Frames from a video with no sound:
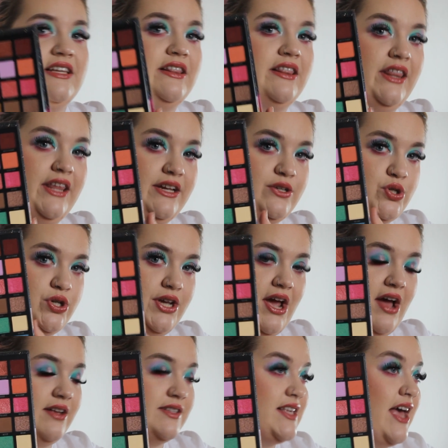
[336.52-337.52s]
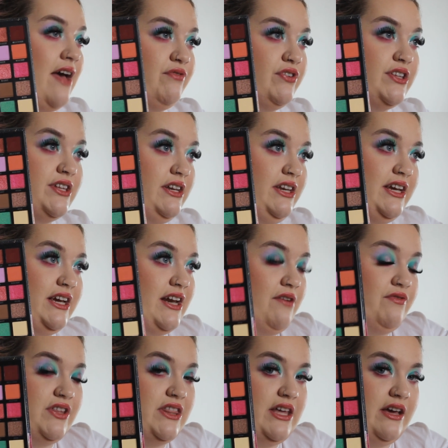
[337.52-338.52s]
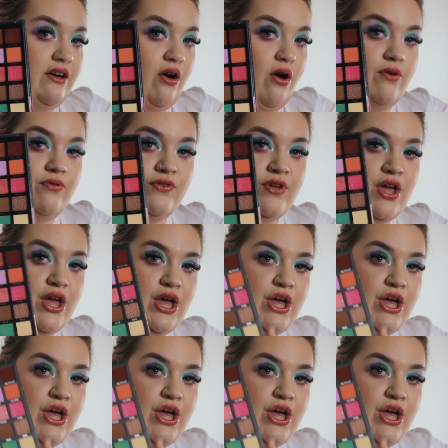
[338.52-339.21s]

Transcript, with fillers: it literally has everything you could ever think of.